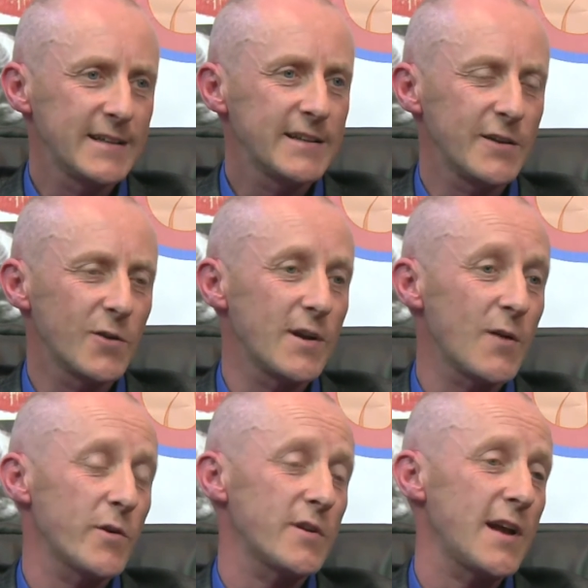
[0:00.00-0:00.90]

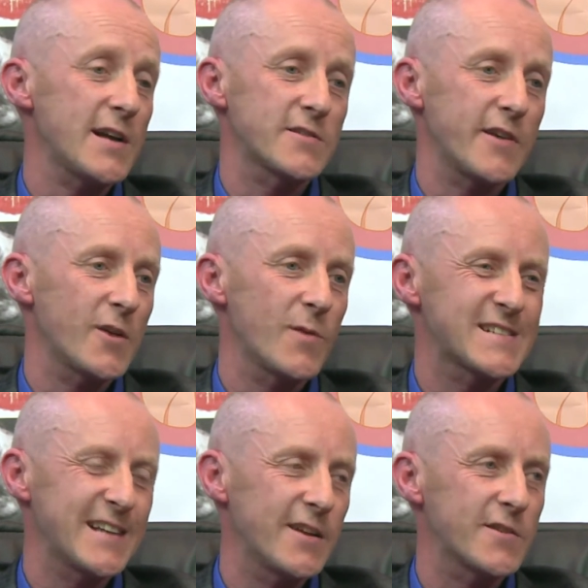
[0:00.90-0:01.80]
where the lads are anyway
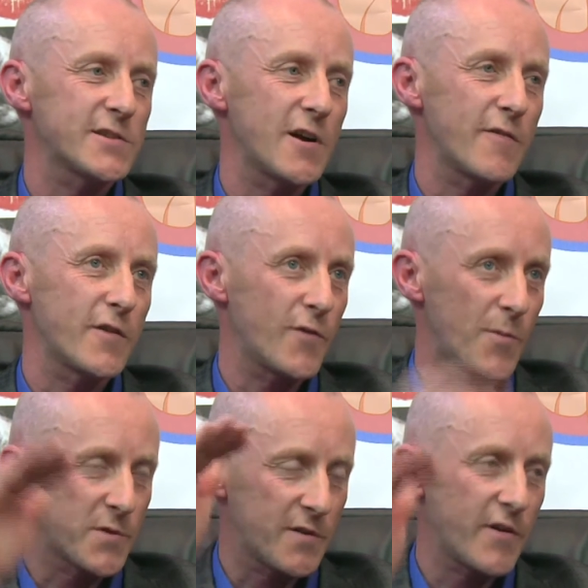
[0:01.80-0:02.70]
slightly conservative
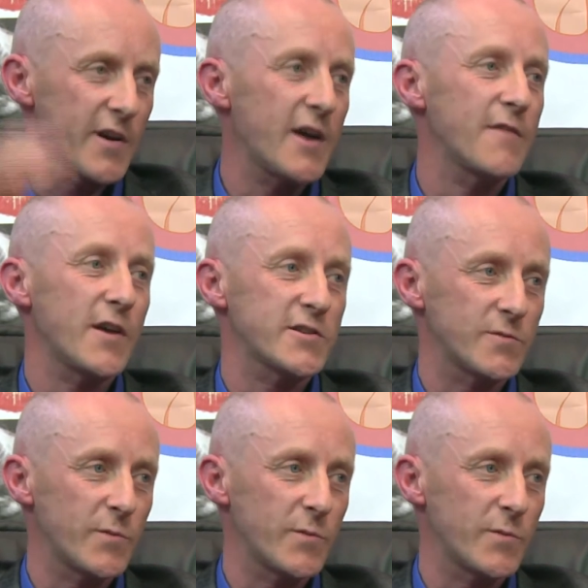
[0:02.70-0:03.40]
up to very high fashion.